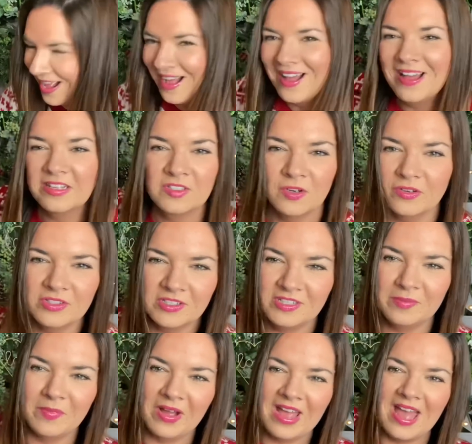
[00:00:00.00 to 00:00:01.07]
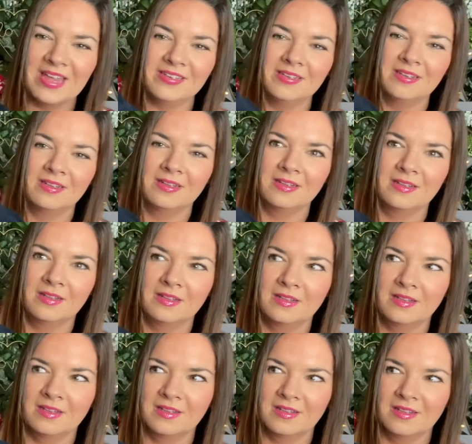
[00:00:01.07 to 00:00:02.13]
It's not just in my head.
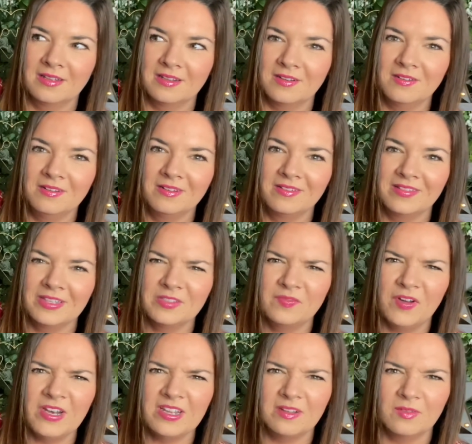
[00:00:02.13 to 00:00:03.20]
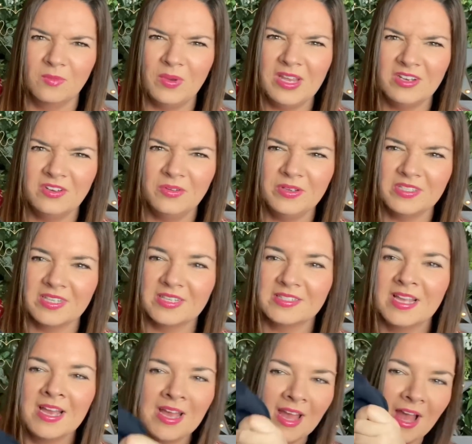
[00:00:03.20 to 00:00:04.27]
Oh, that's funny, weird noises.
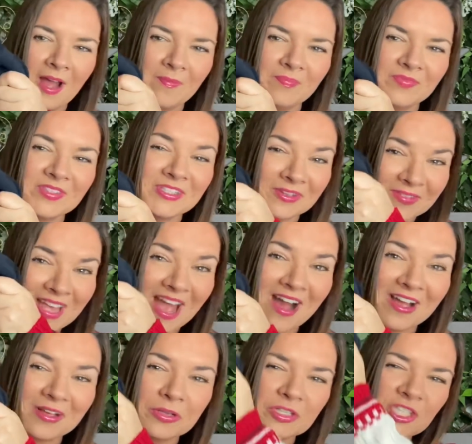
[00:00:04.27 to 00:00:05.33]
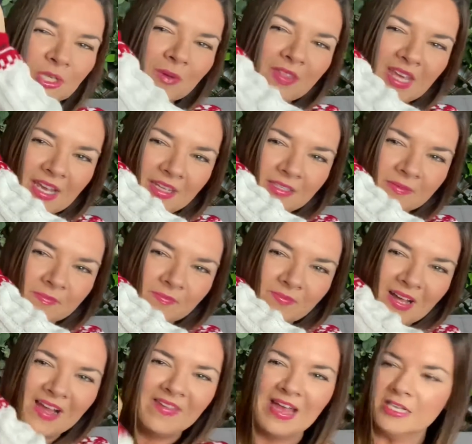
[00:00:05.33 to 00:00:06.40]
So yeah, I got two of these,
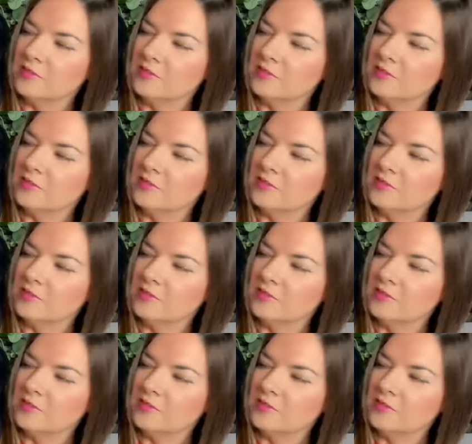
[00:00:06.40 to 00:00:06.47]
and that was for